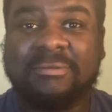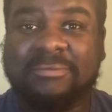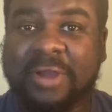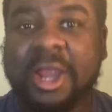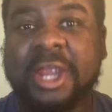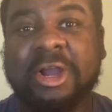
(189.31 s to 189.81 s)

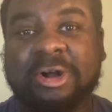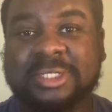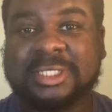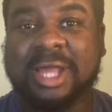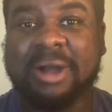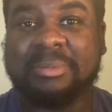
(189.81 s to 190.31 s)
Very
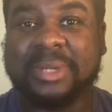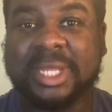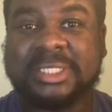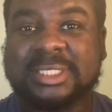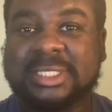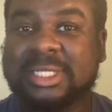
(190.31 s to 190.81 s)
hostile
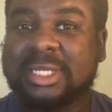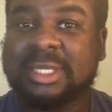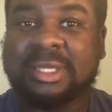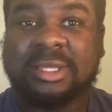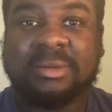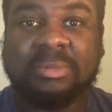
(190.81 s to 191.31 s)
place.
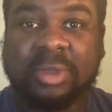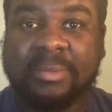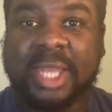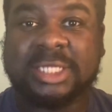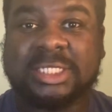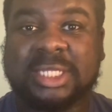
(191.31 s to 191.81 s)
We
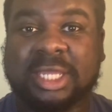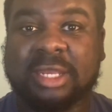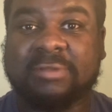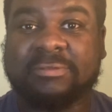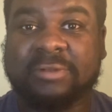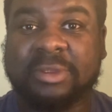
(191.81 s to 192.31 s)
managed to get the
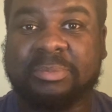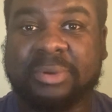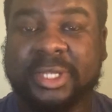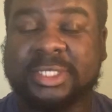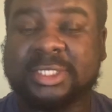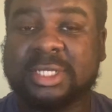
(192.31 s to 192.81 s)
3
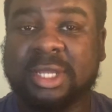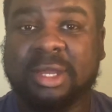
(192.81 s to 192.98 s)
points.